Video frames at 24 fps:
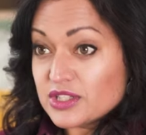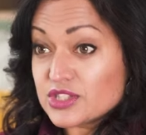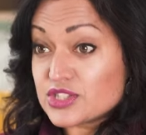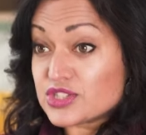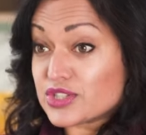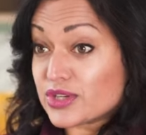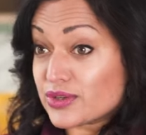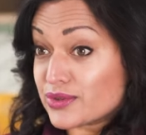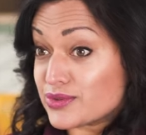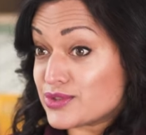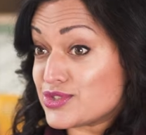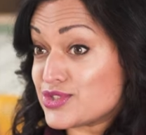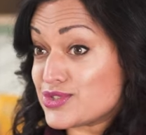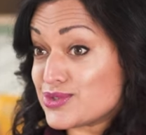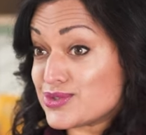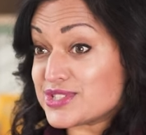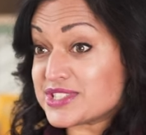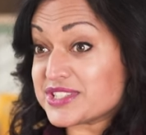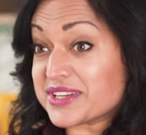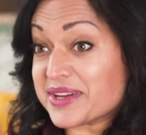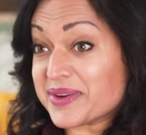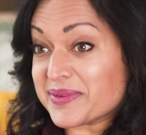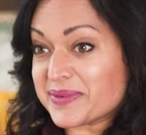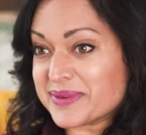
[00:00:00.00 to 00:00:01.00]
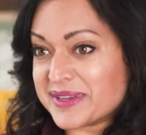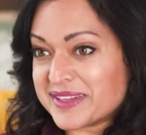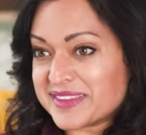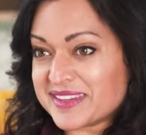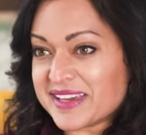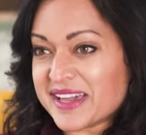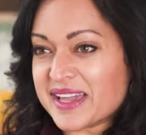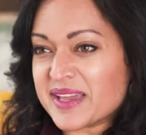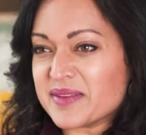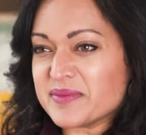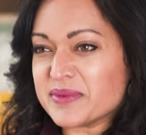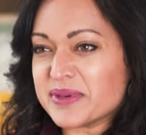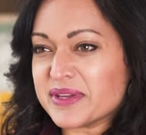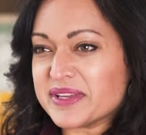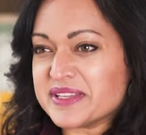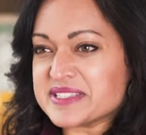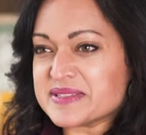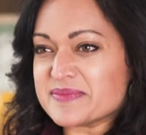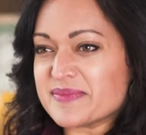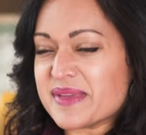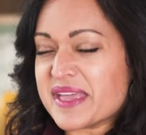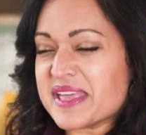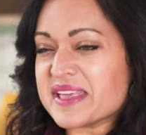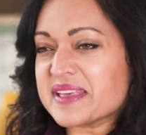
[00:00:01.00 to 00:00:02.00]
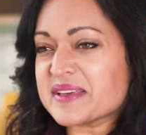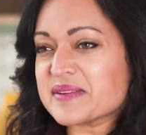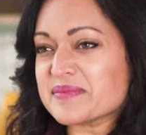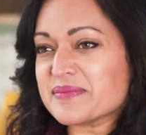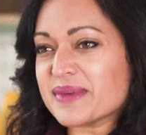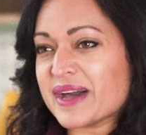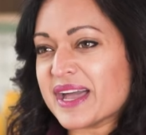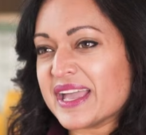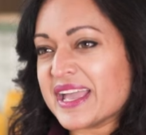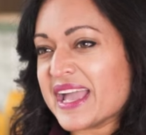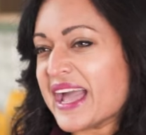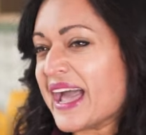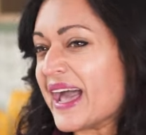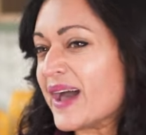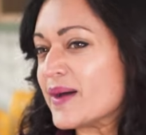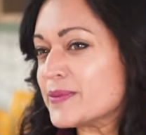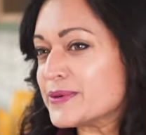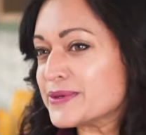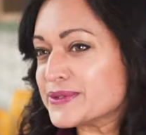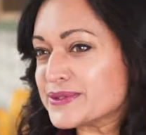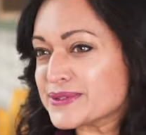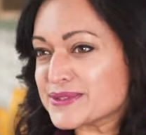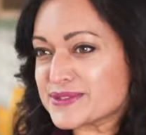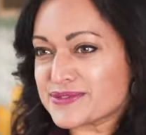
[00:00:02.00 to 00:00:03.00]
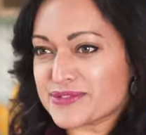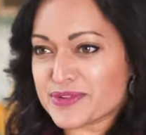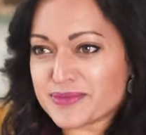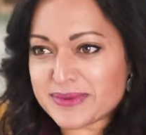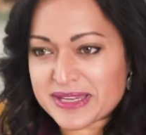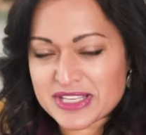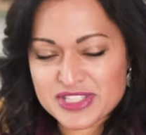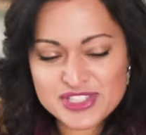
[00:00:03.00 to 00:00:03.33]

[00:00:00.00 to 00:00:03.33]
So to start with, I'm going to make my apples for my